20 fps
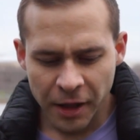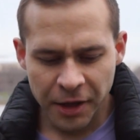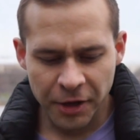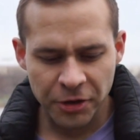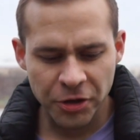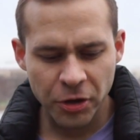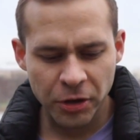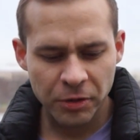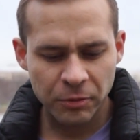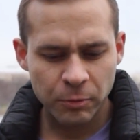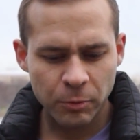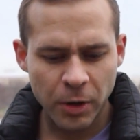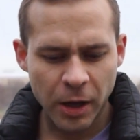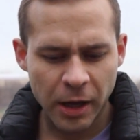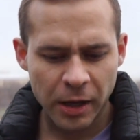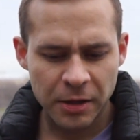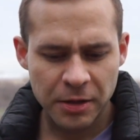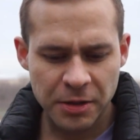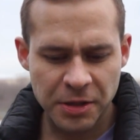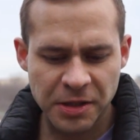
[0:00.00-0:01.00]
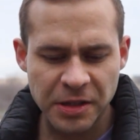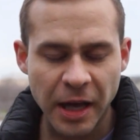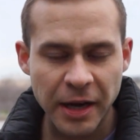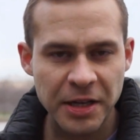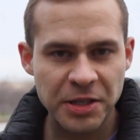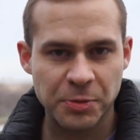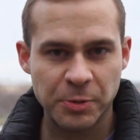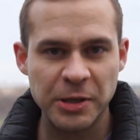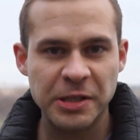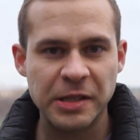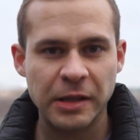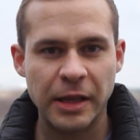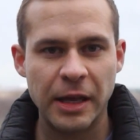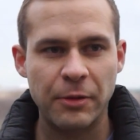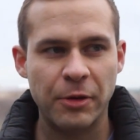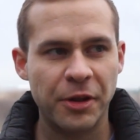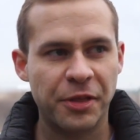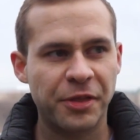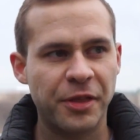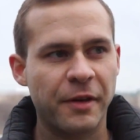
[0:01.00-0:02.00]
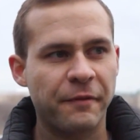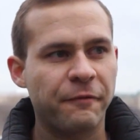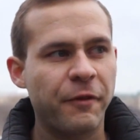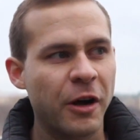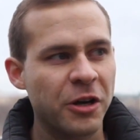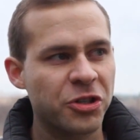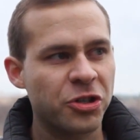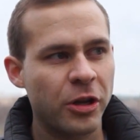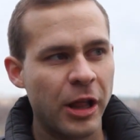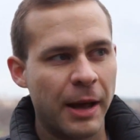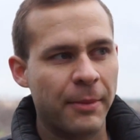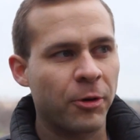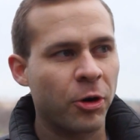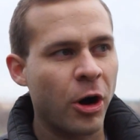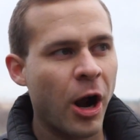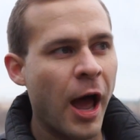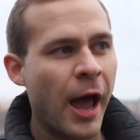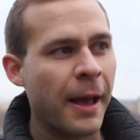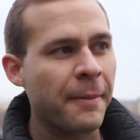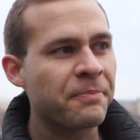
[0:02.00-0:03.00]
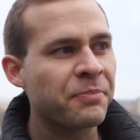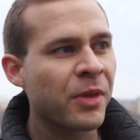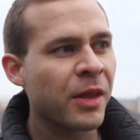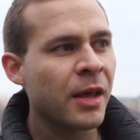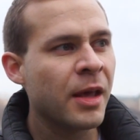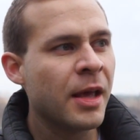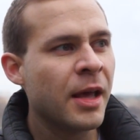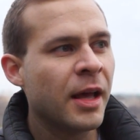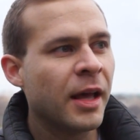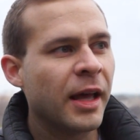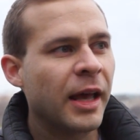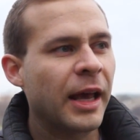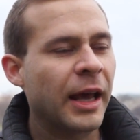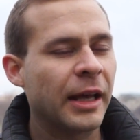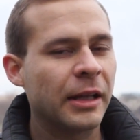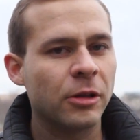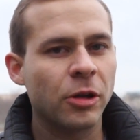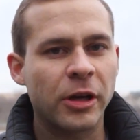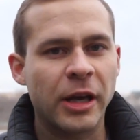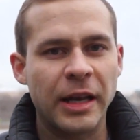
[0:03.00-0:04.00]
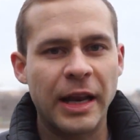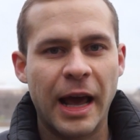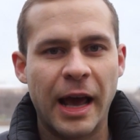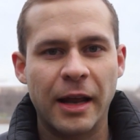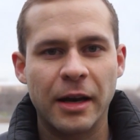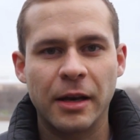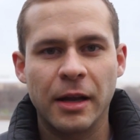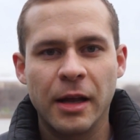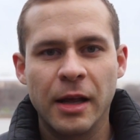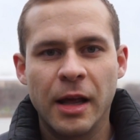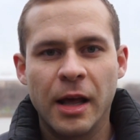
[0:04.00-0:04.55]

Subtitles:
They were doing studies recently with the functional MRI and looking at